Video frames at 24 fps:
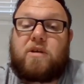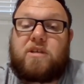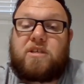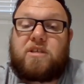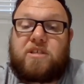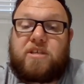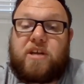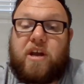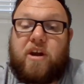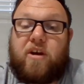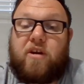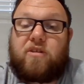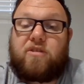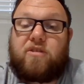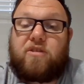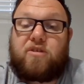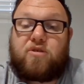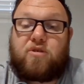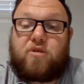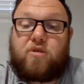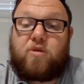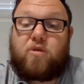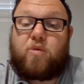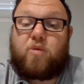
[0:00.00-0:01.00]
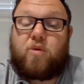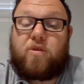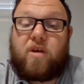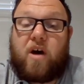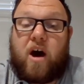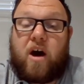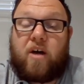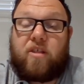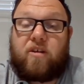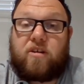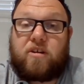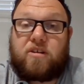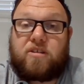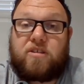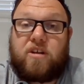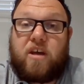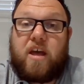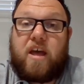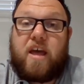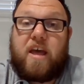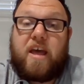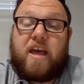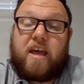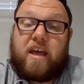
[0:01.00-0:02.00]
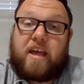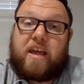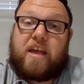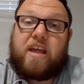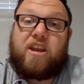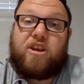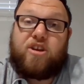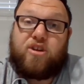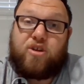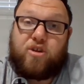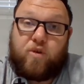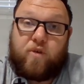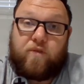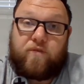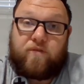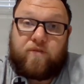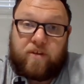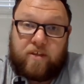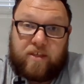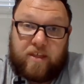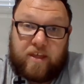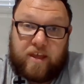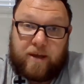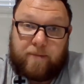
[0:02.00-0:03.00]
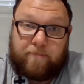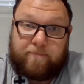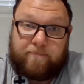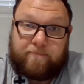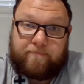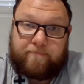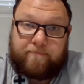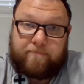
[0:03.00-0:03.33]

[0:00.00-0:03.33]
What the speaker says: sharing the truth with others can do for them.